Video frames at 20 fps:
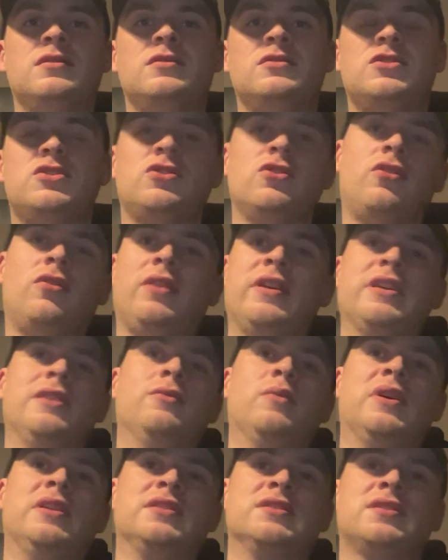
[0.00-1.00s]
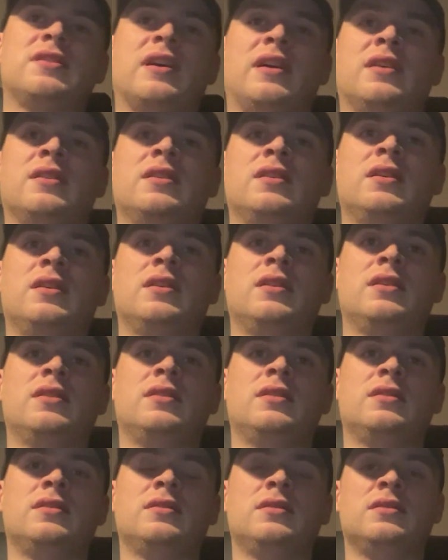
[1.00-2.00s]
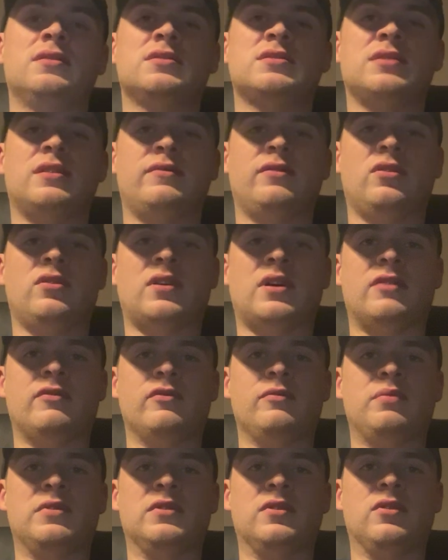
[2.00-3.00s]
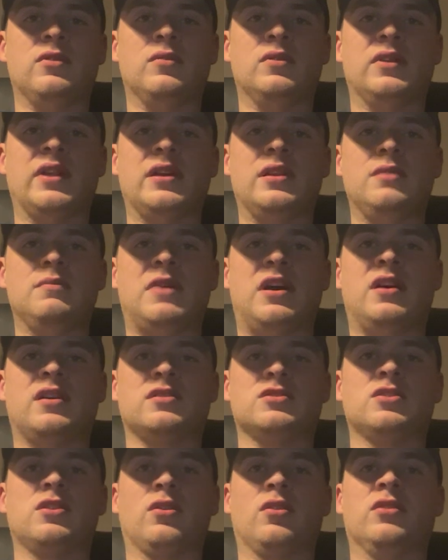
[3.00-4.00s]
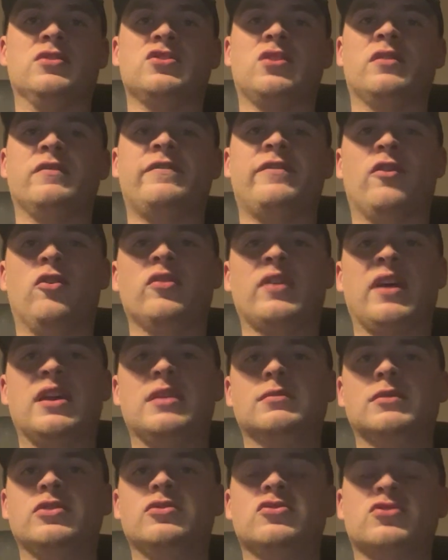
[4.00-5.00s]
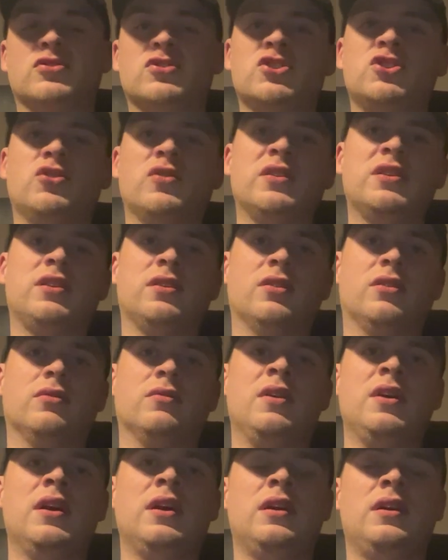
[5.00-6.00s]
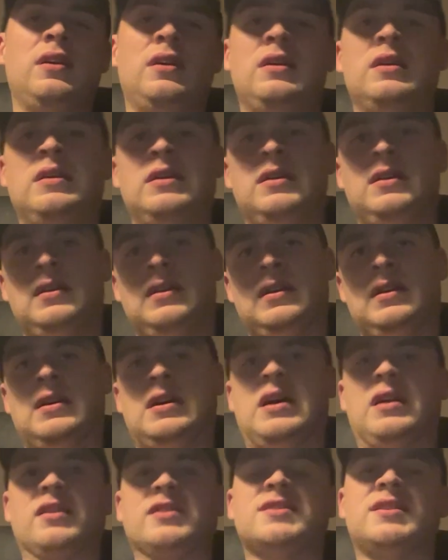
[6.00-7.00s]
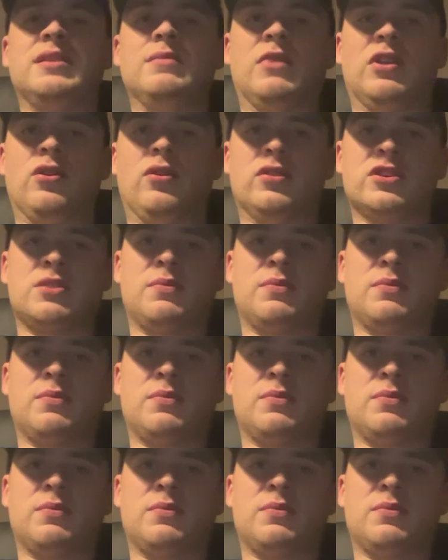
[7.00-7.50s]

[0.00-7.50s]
Surely he wins that. Let's have a look how we've been doing lately. Marcus Garon's on a 4-game losing streak. Alex Di Minor,